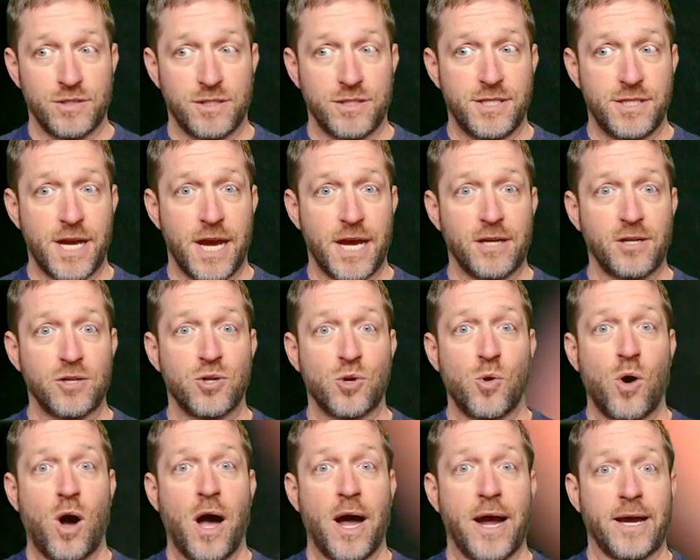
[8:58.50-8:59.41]
dead
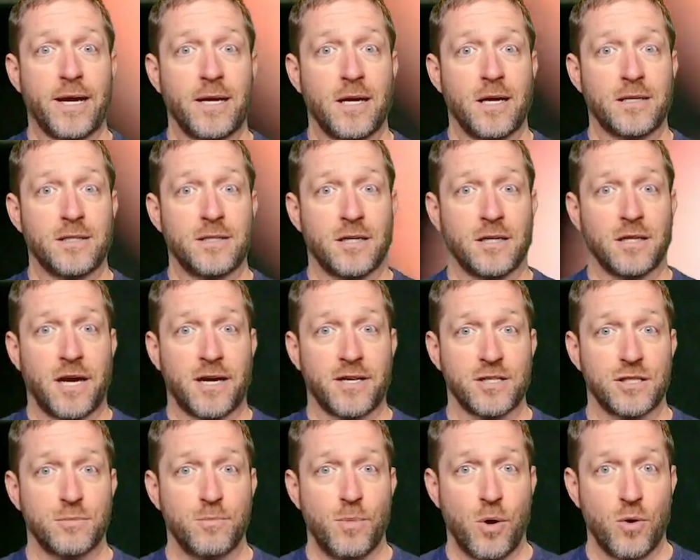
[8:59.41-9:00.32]
quiet until I
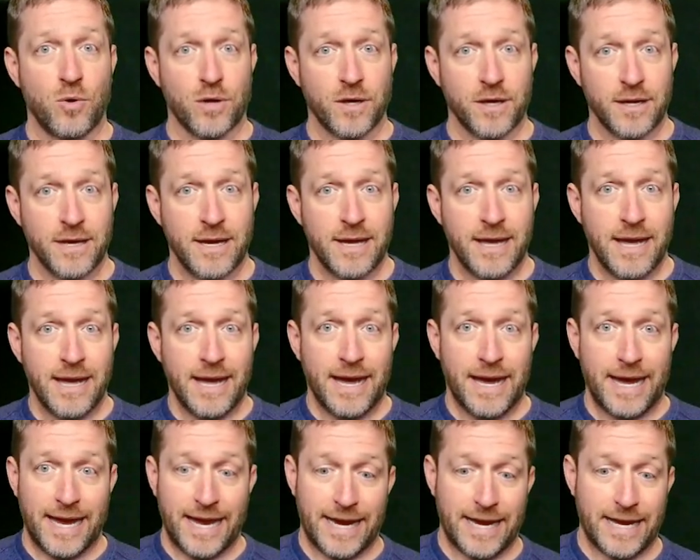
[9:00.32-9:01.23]
spoke.
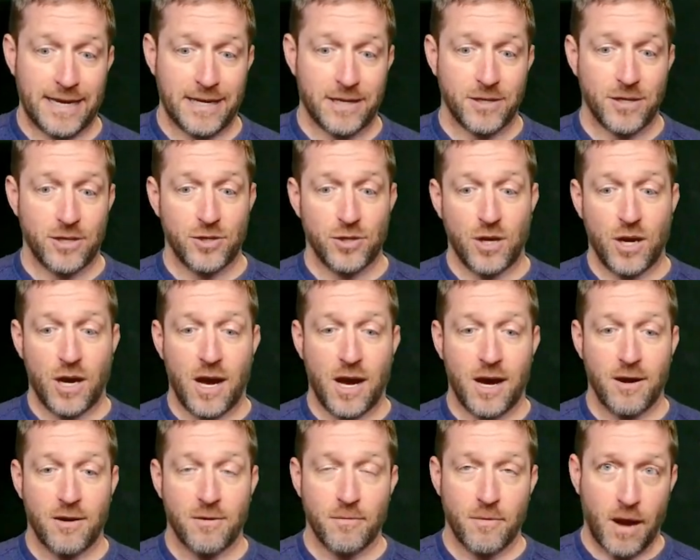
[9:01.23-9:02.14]
And
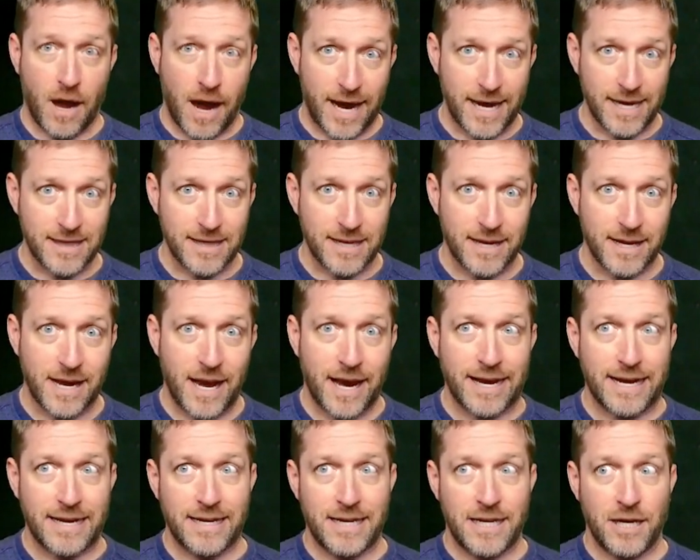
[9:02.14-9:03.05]
I think
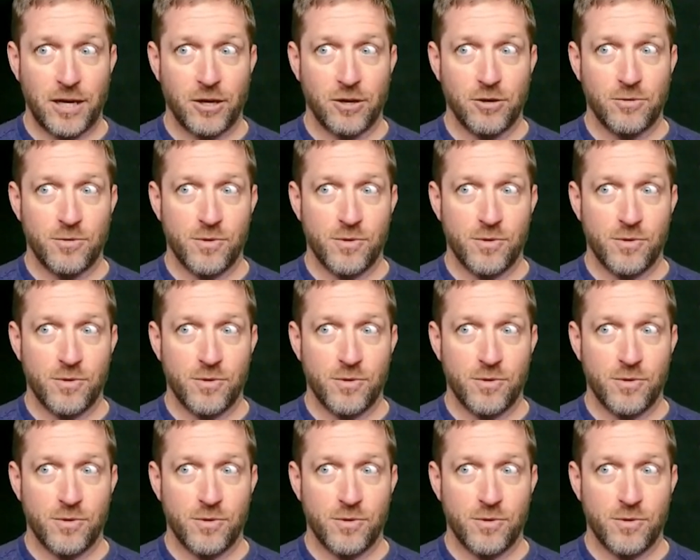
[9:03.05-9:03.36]
I can hear